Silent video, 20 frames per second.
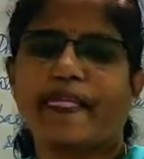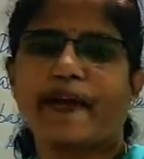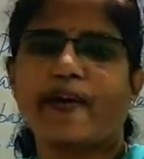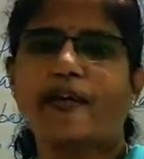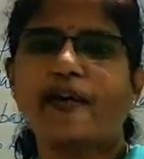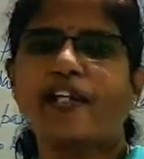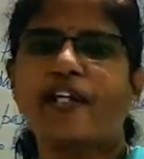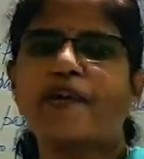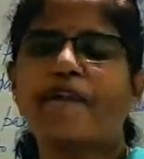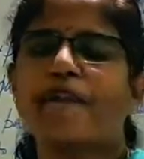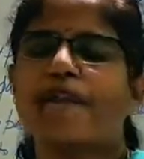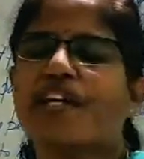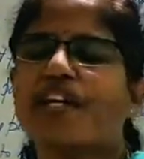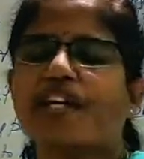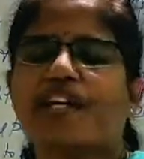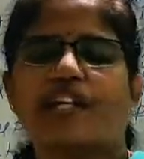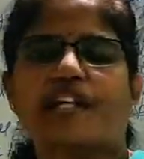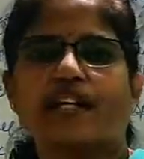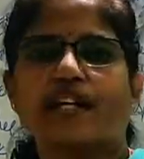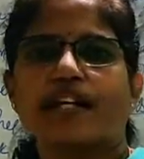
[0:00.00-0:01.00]
Okay.
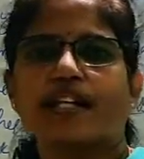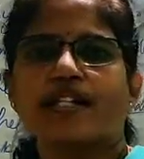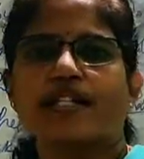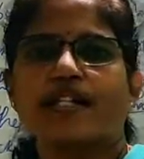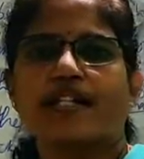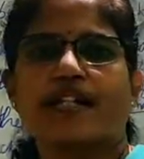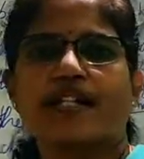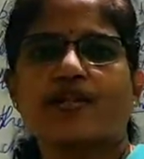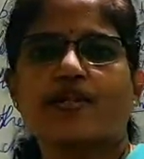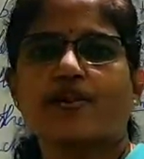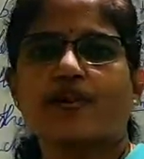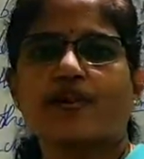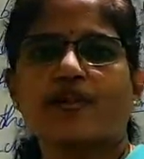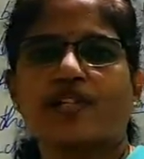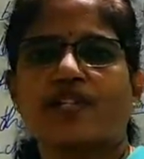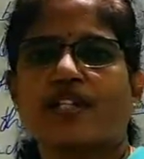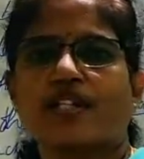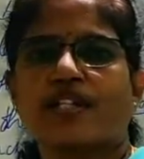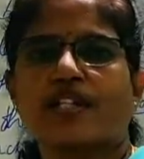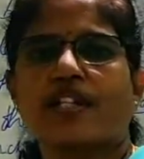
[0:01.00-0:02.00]
In last class we have
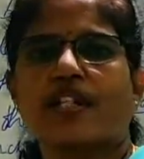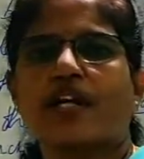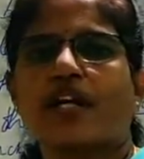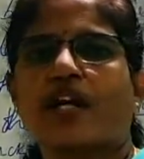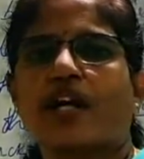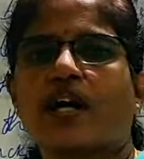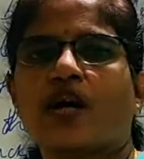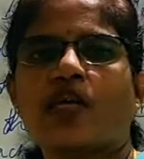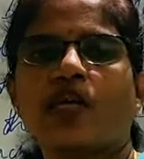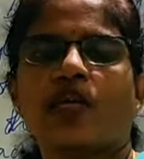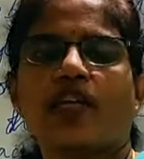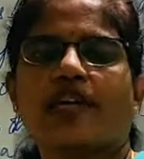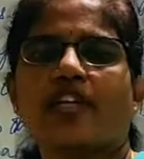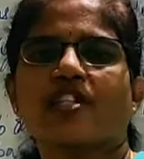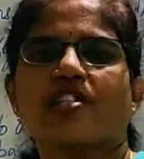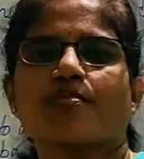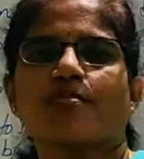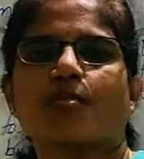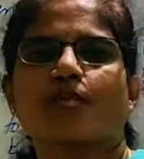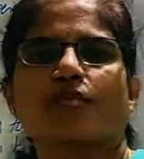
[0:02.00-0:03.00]
studied how
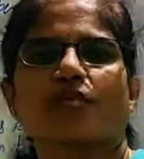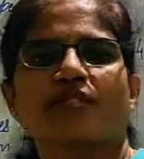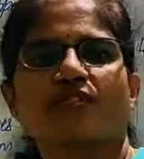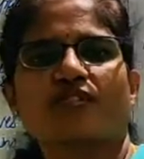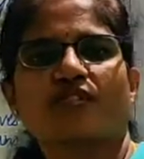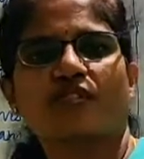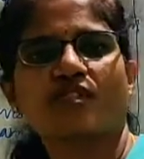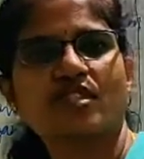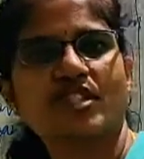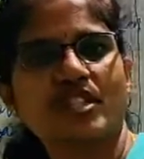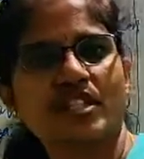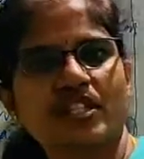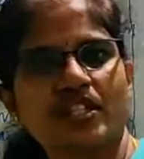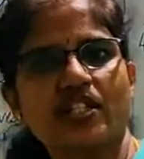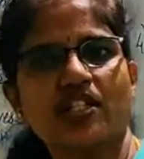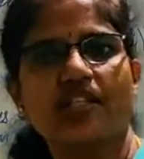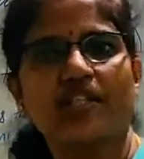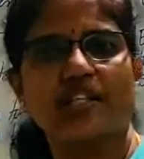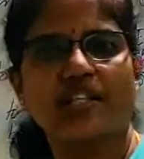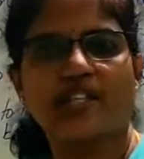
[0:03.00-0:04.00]
transport of
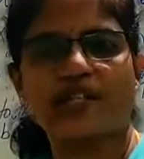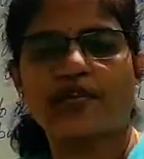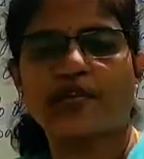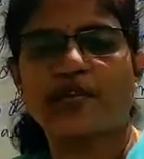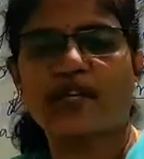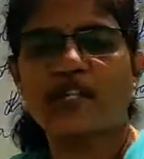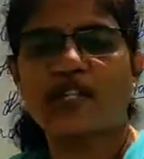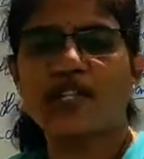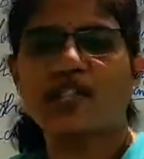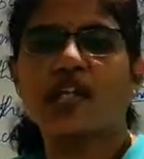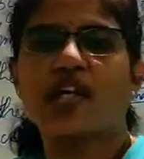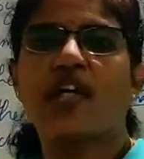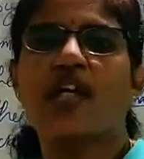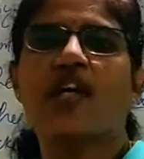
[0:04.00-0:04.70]
oxygen takes place